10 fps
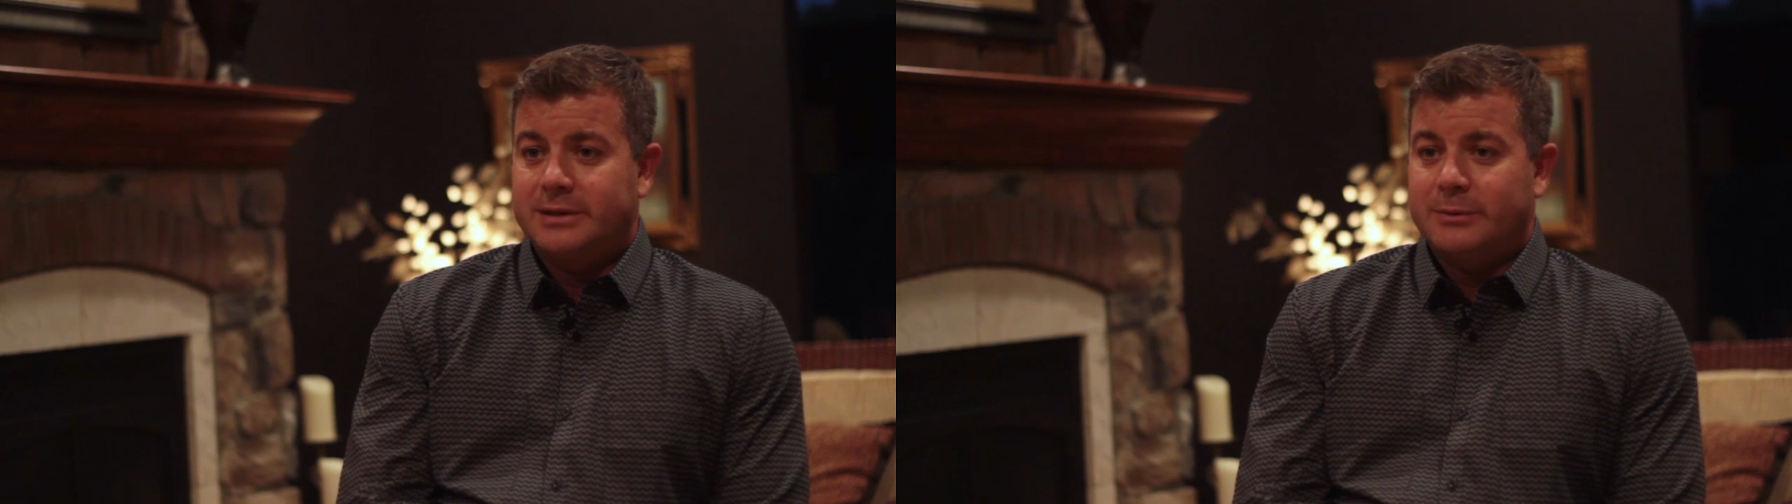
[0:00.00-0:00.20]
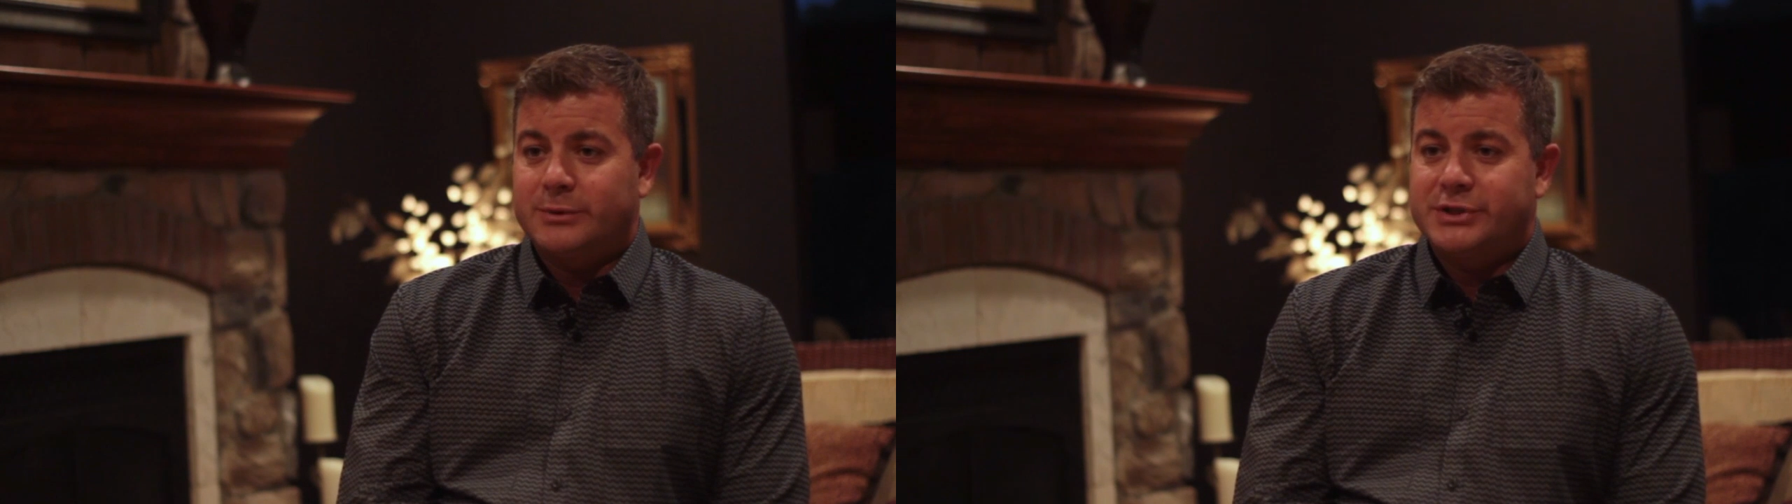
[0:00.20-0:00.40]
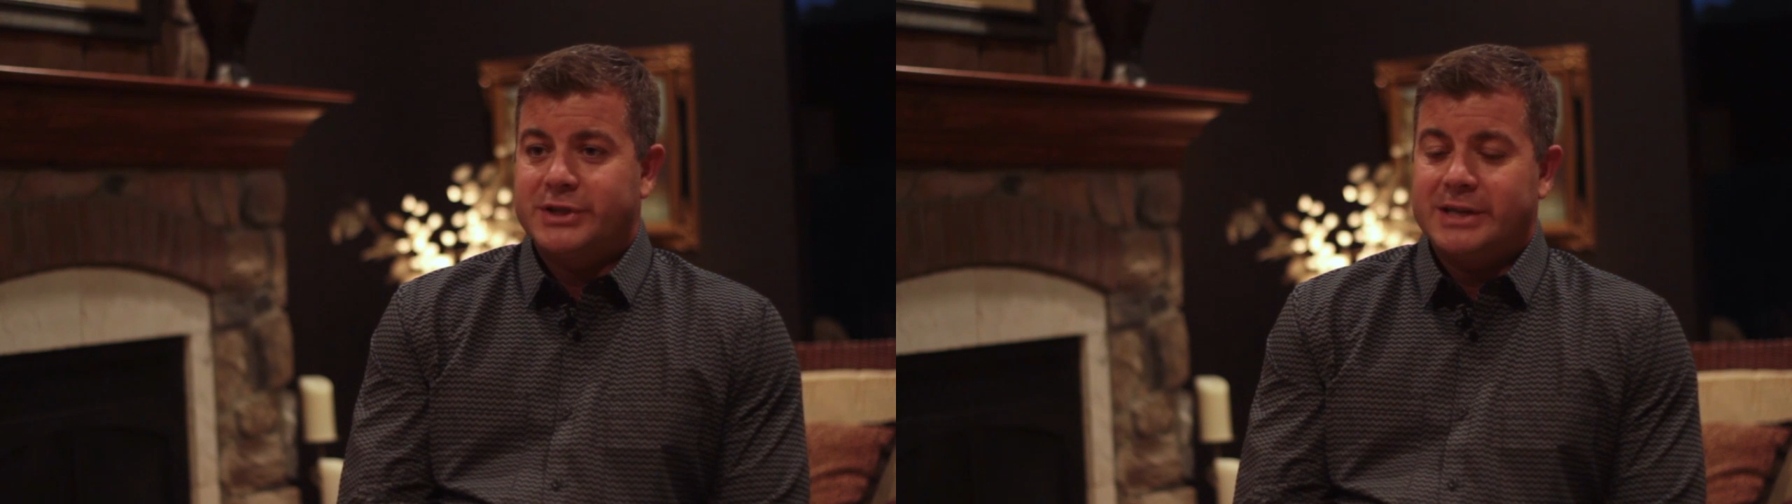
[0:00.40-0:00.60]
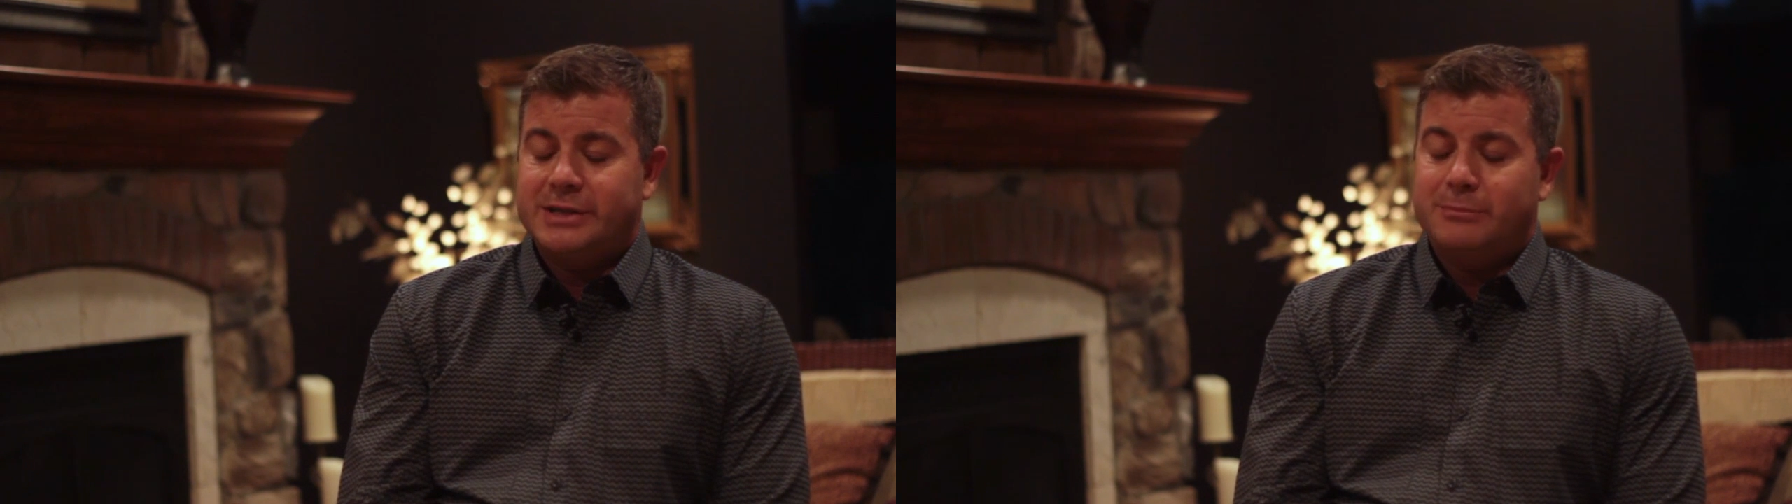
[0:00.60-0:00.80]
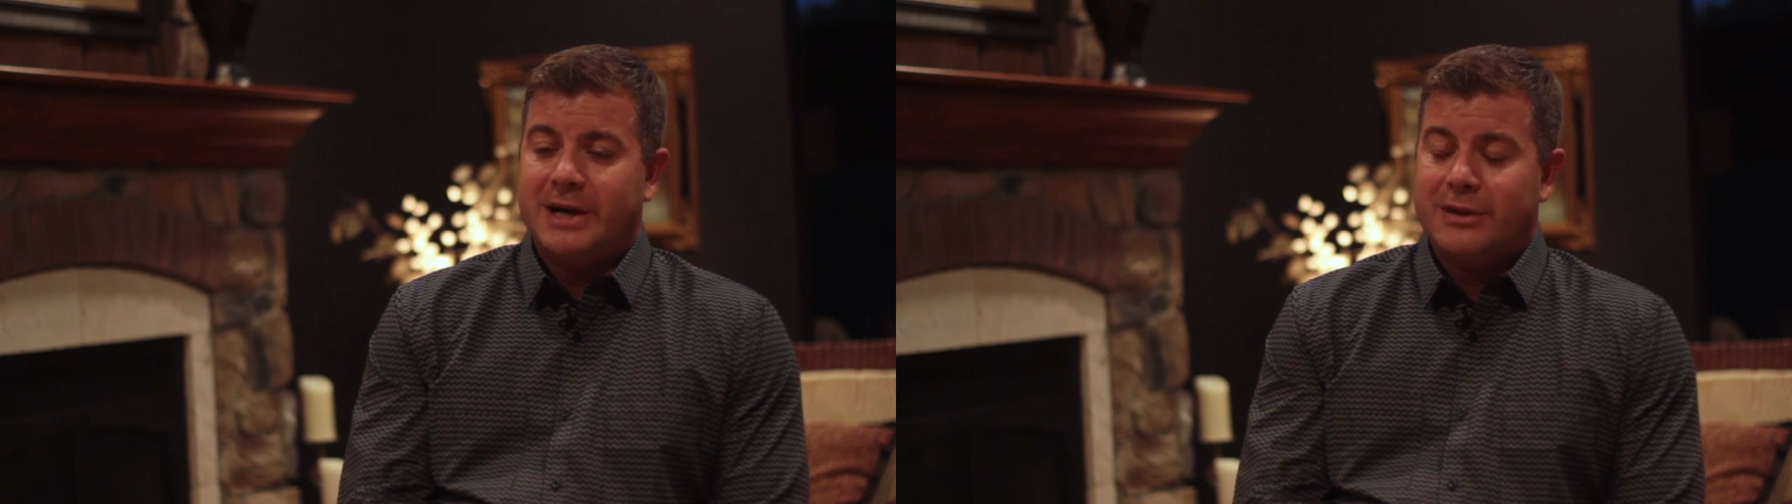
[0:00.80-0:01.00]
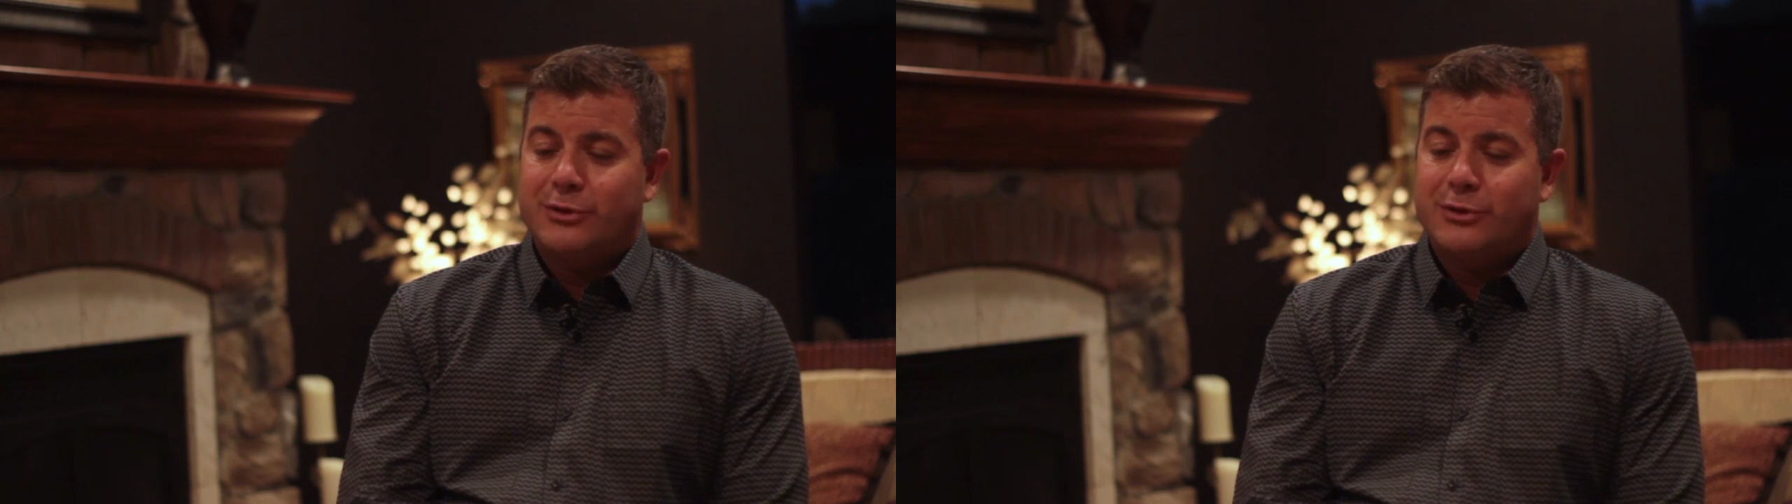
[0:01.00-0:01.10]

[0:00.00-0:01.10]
It was changing my